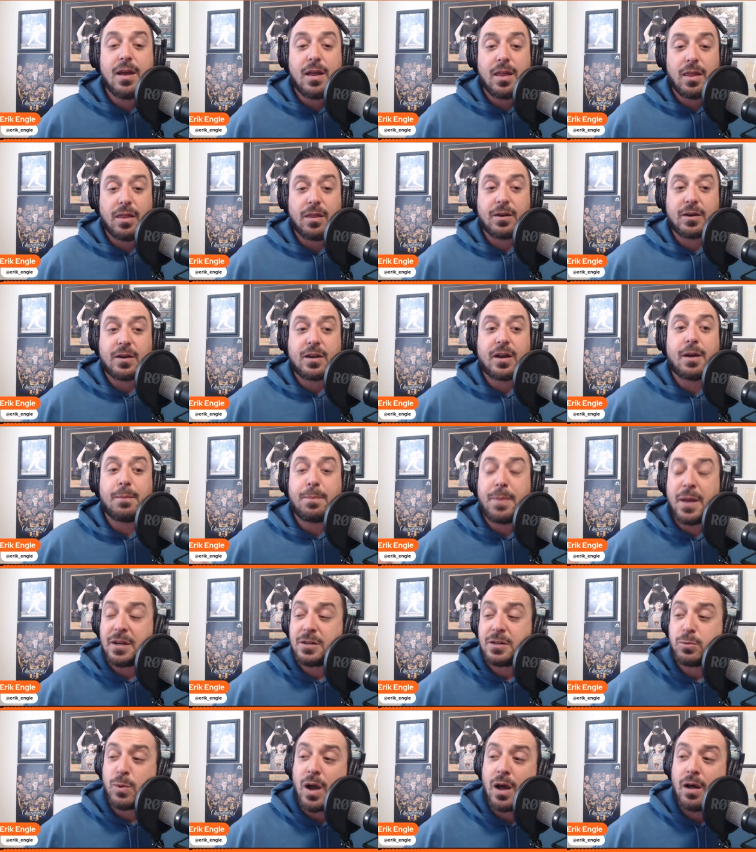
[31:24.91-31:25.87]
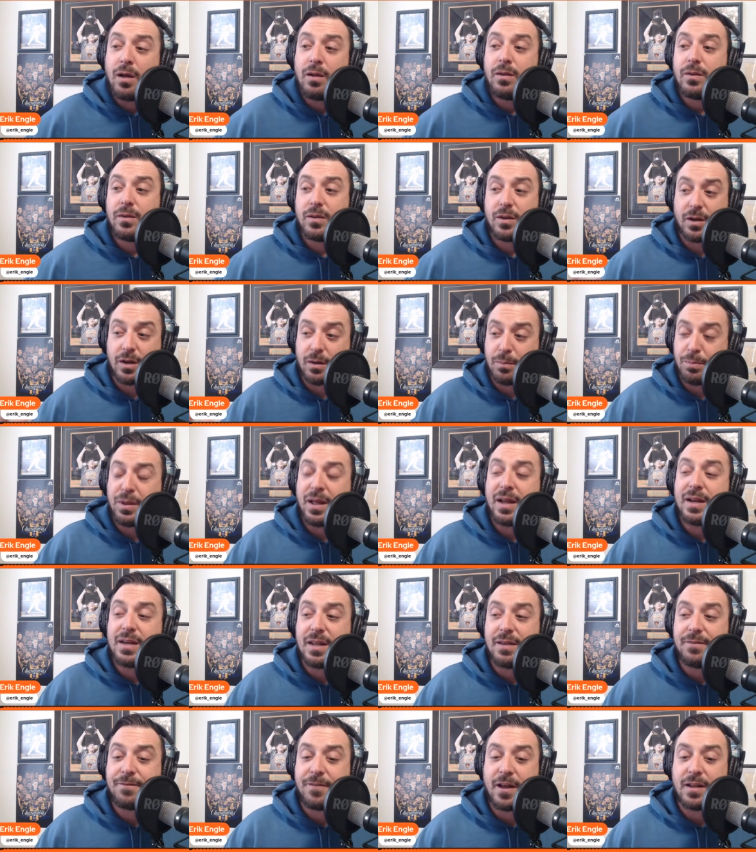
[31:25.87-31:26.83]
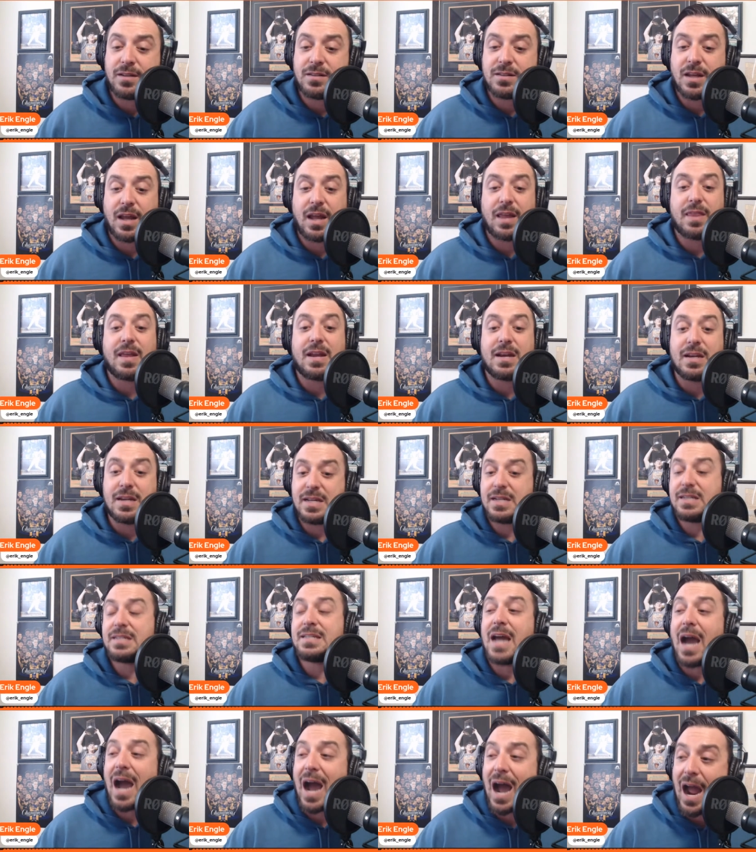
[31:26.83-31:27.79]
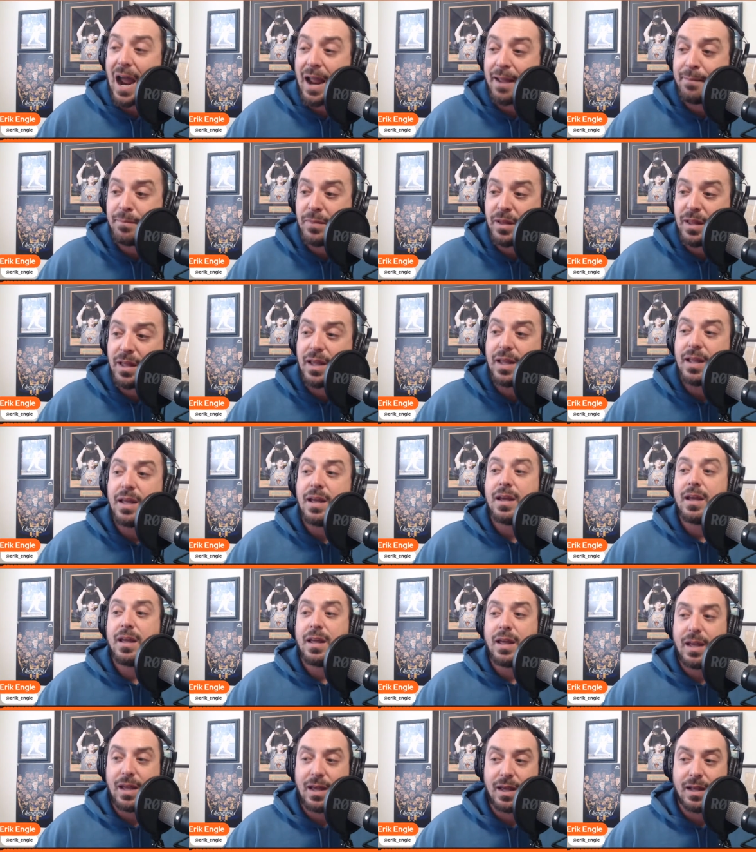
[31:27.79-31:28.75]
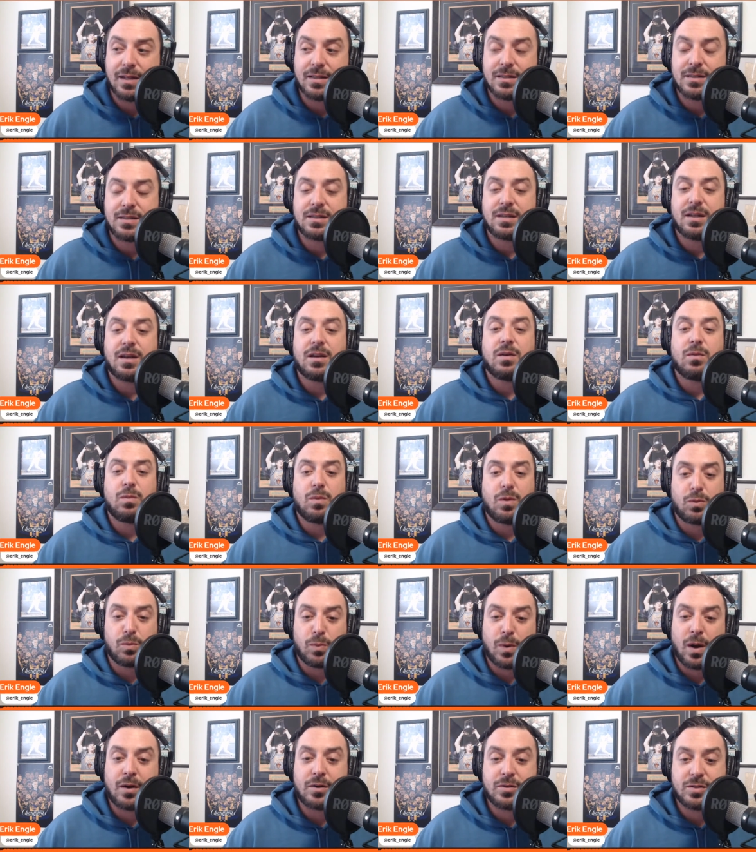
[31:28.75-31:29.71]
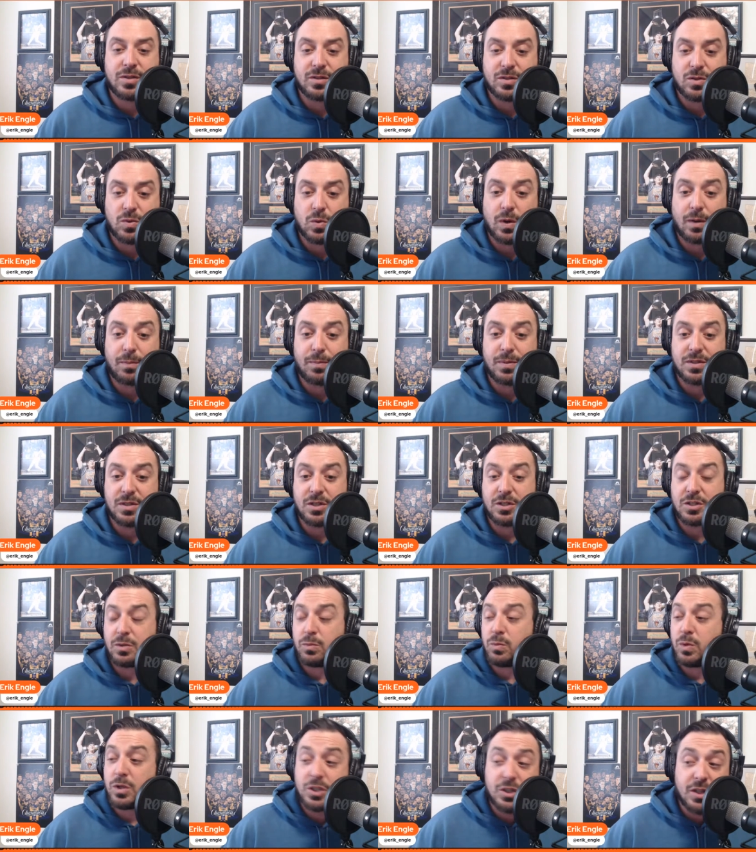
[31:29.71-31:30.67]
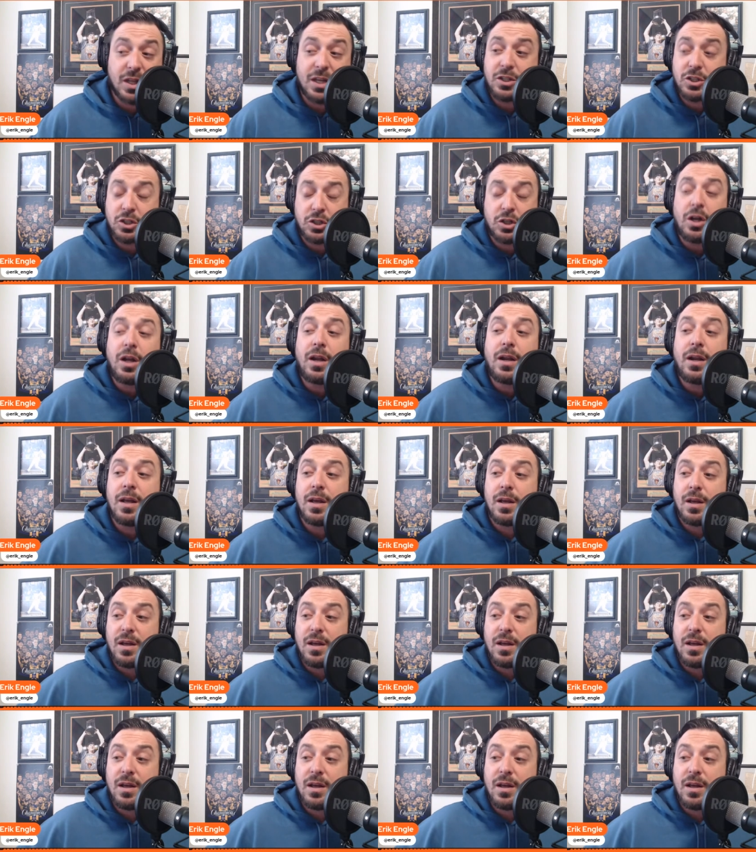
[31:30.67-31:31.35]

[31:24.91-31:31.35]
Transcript: They're going to pitch well. They're going to play defense, and they need timely hits with runners in scoring position, which they should